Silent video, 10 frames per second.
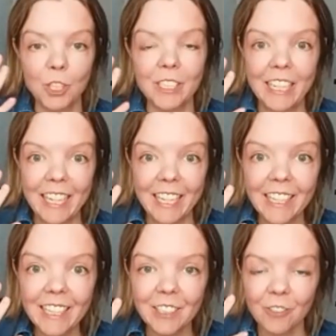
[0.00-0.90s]
your
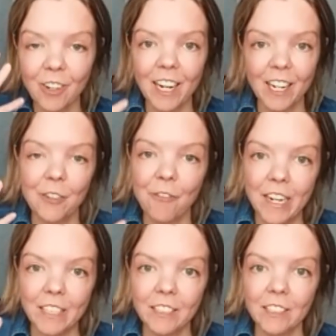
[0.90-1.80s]
skin, right, on your
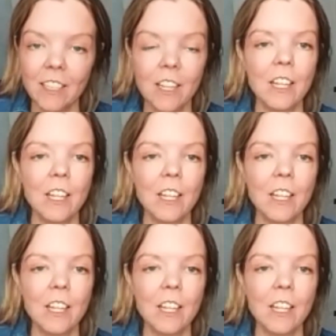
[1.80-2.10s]
face.